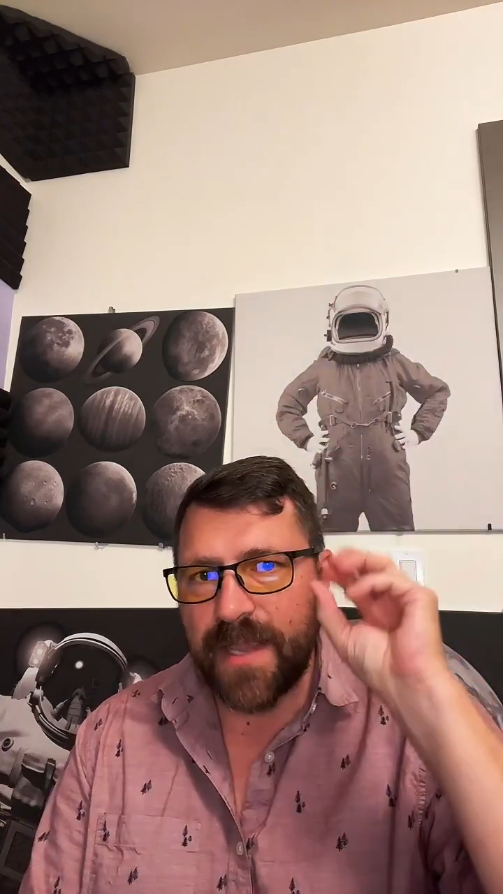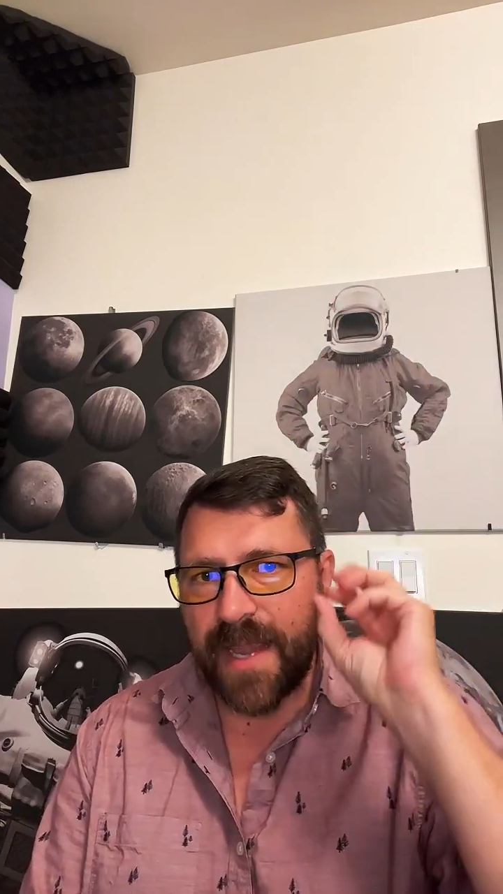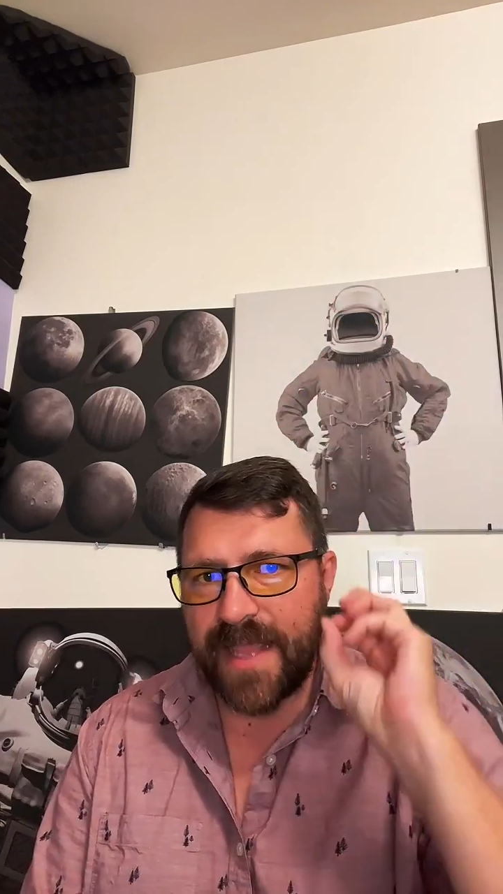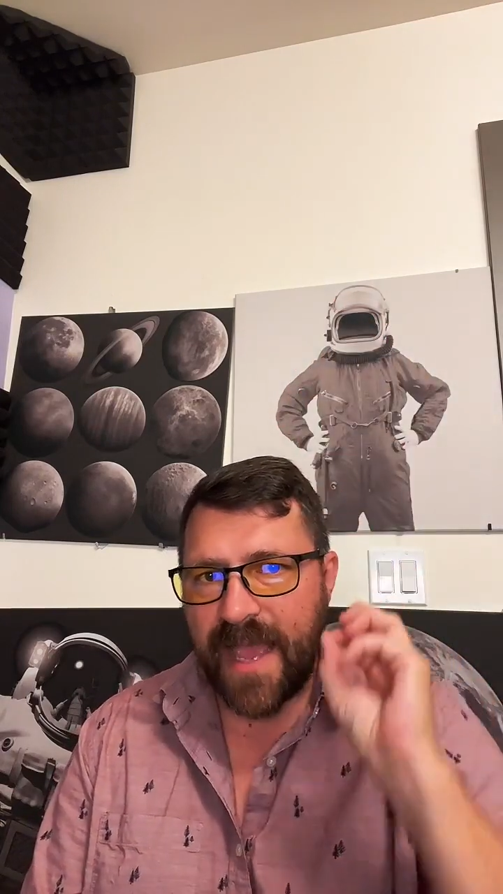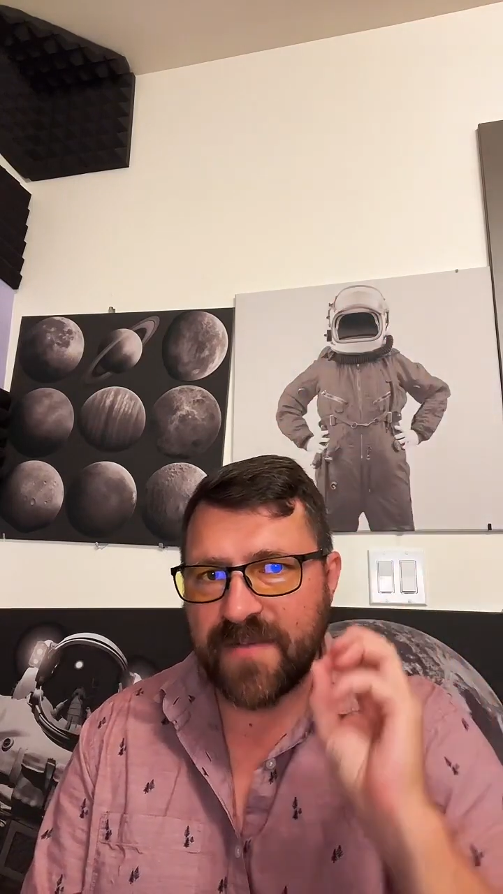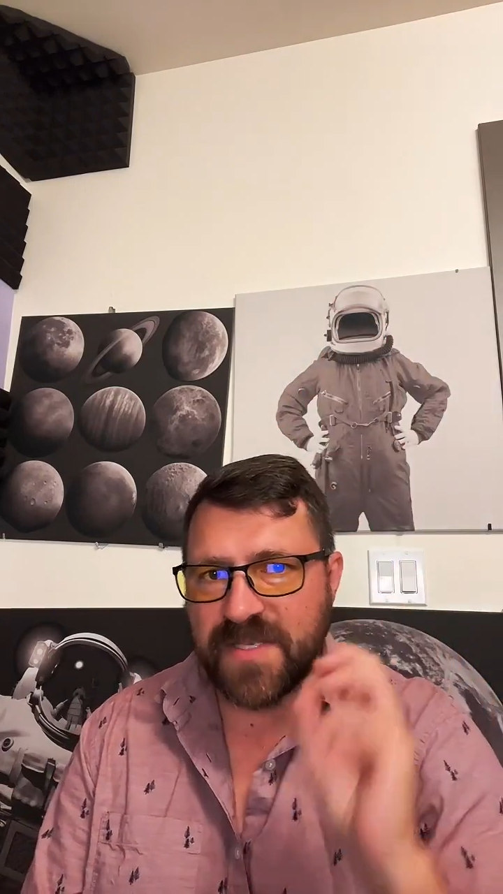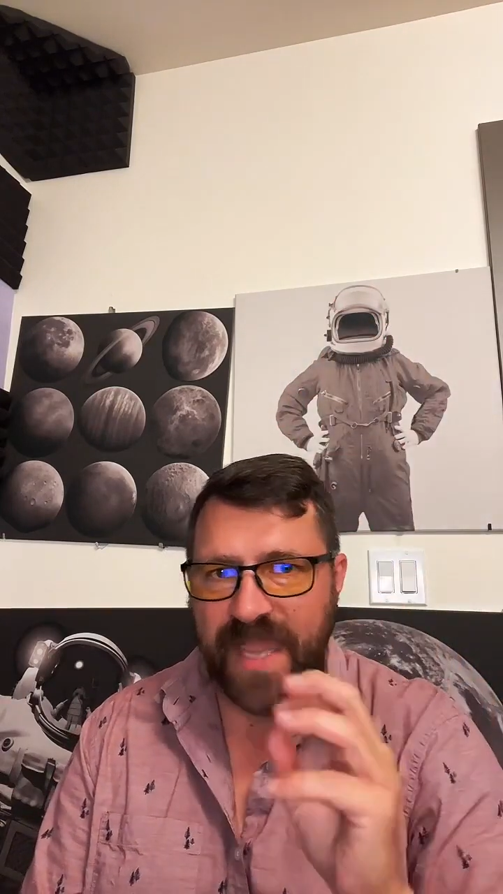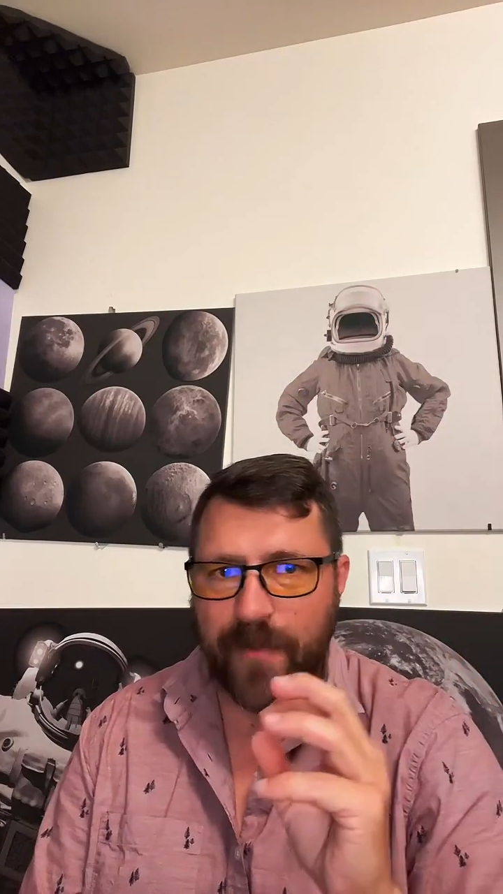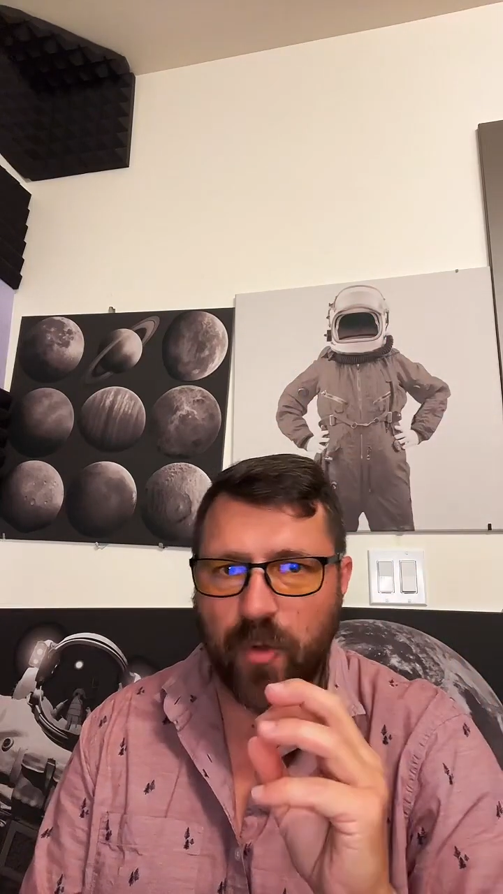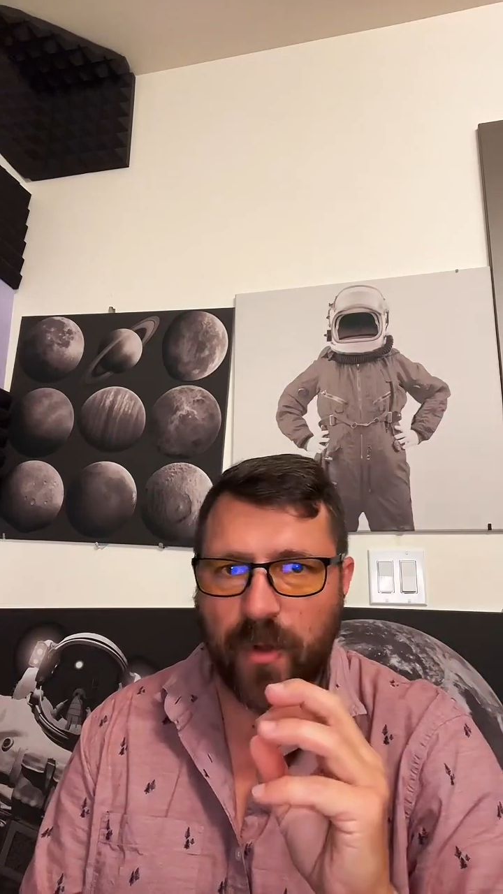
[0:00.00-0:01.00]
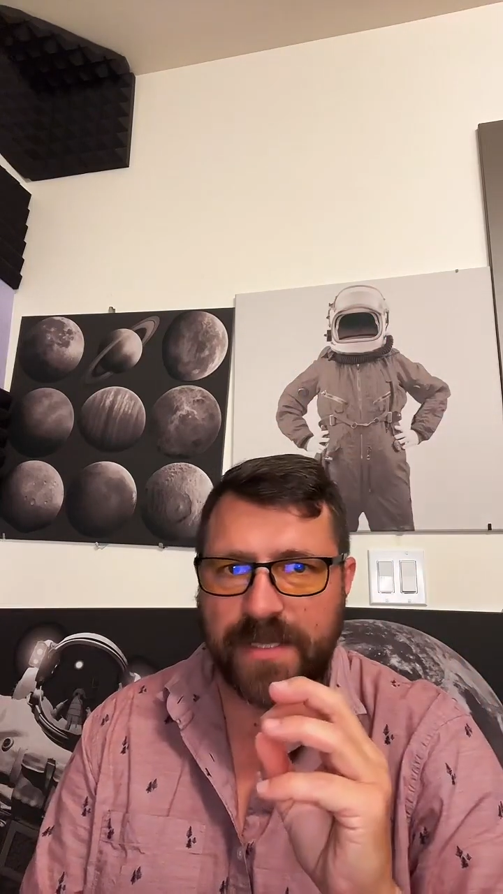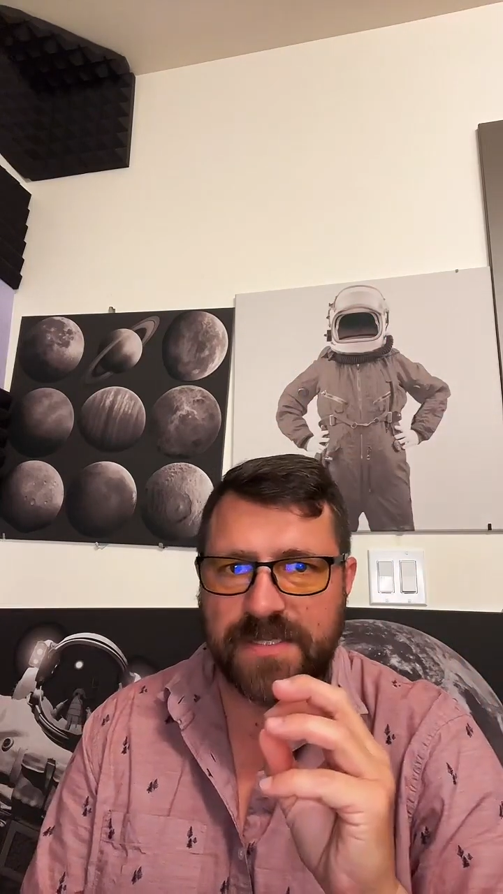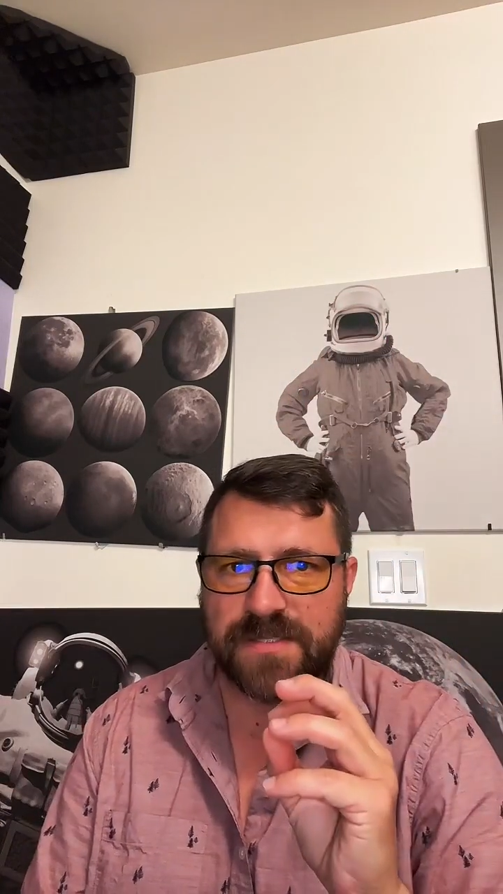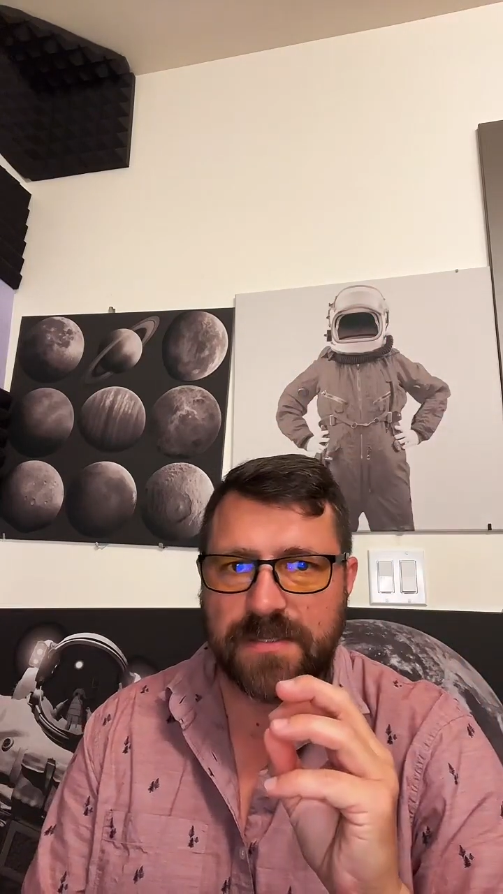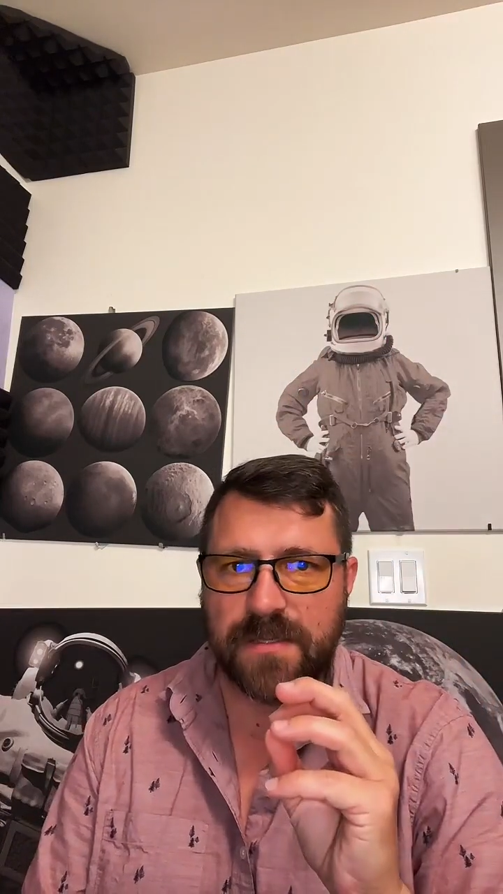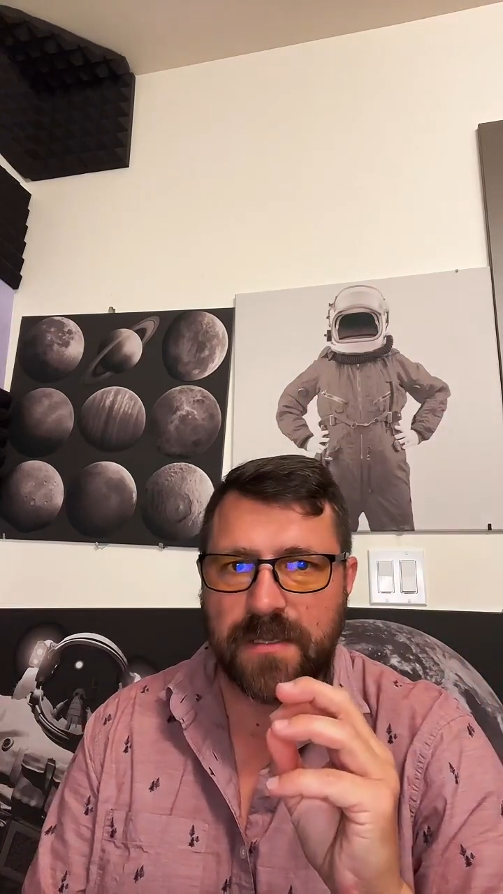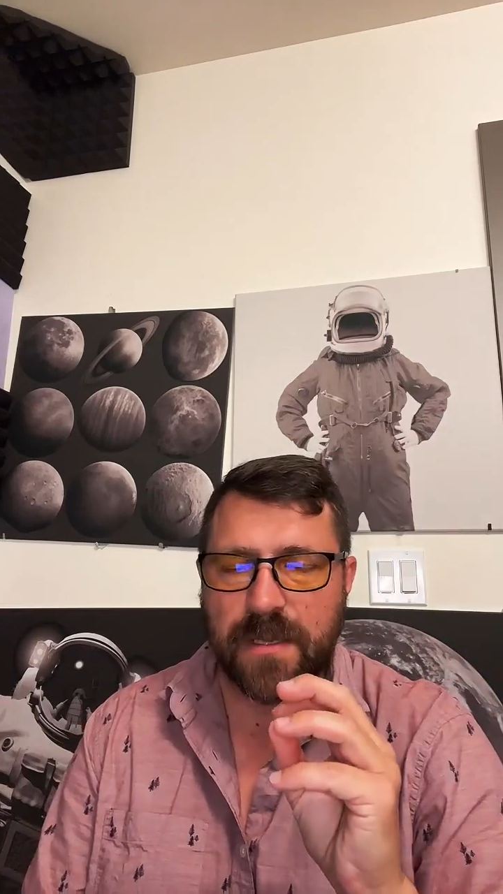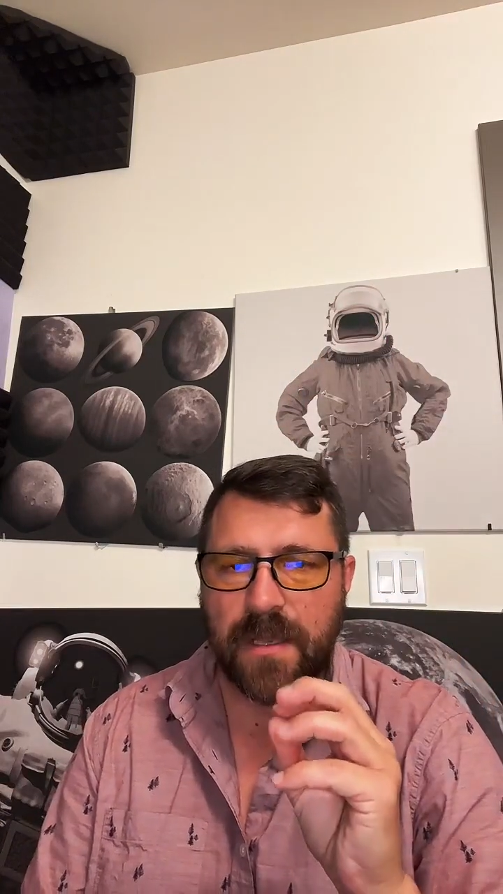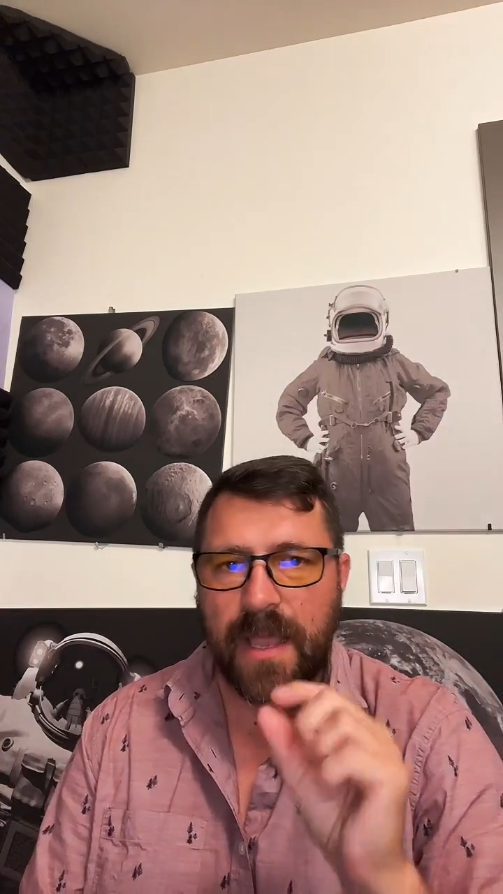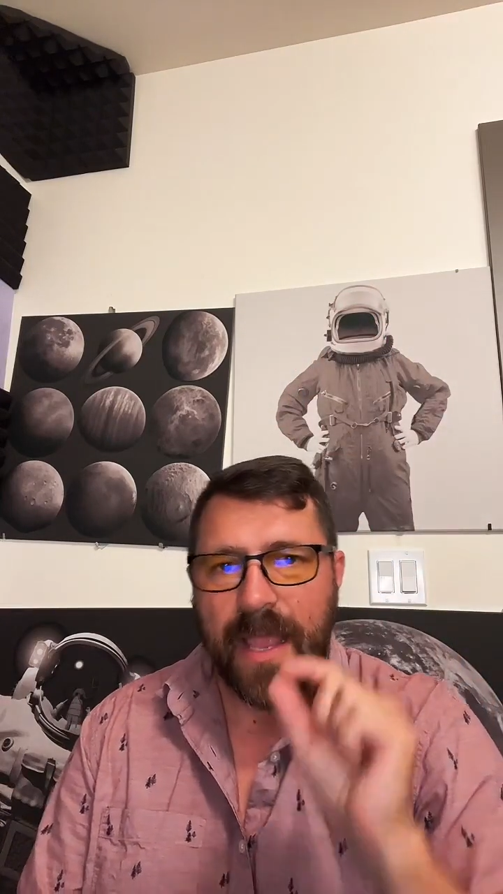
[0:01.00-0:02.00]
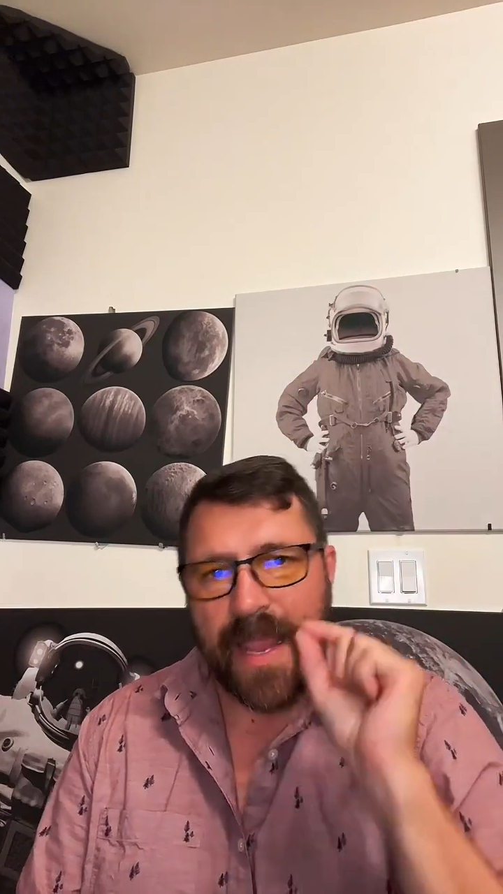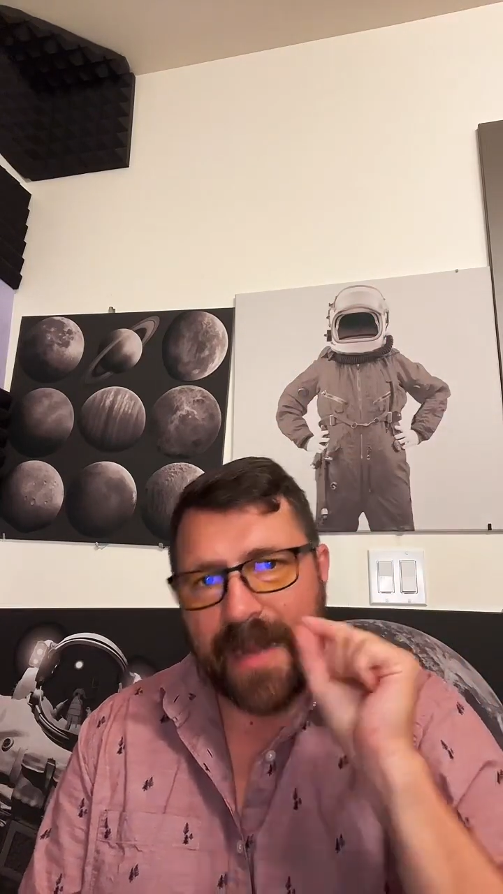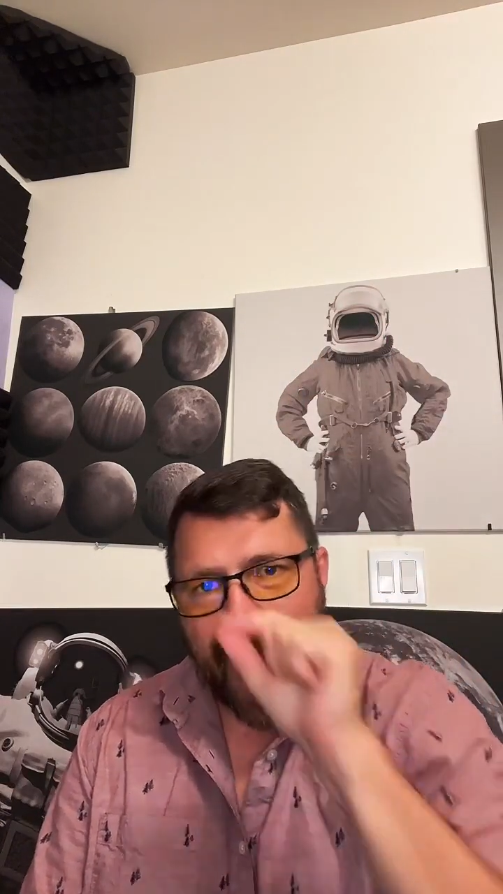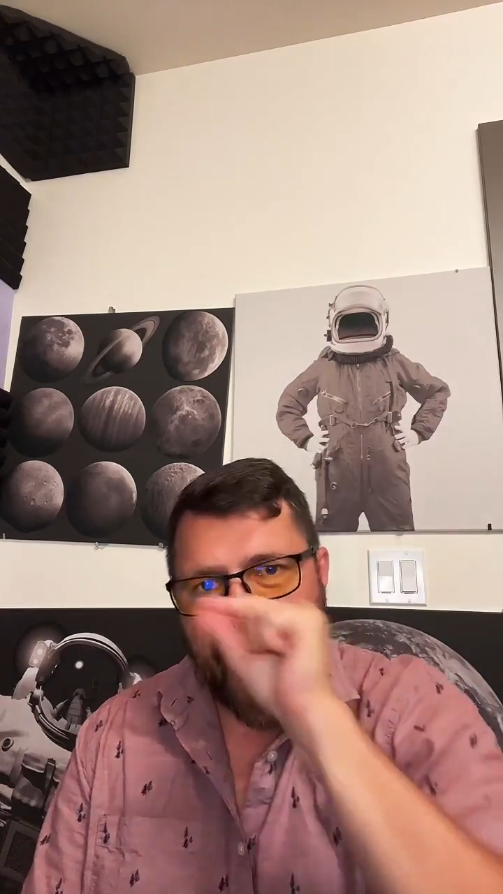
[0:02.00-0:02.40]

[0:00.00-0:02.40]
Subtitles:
and you have stablecoins. And